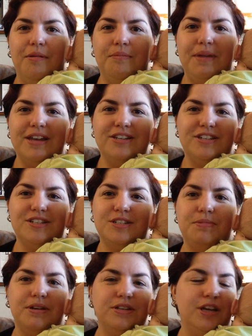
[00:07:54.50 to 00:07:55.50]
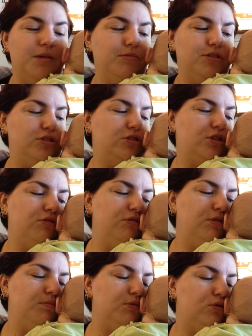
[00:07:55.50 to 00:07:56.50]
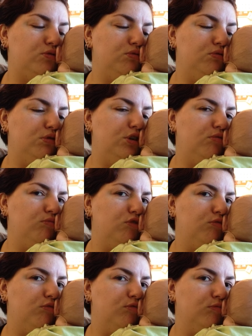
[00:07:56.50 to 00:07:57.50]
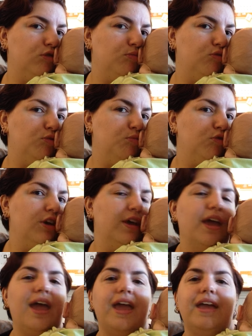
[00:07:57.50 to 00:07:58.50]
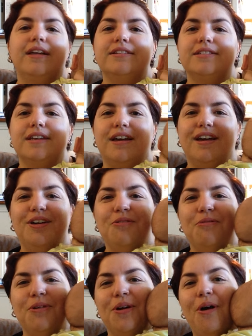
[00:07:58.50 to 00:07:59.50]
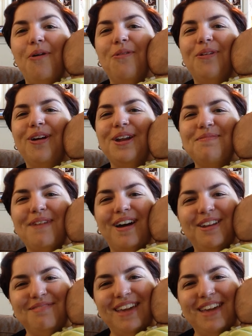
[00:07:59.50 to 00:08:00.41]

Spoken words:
managing to spend time with this cutie patootie. And we're all worried about him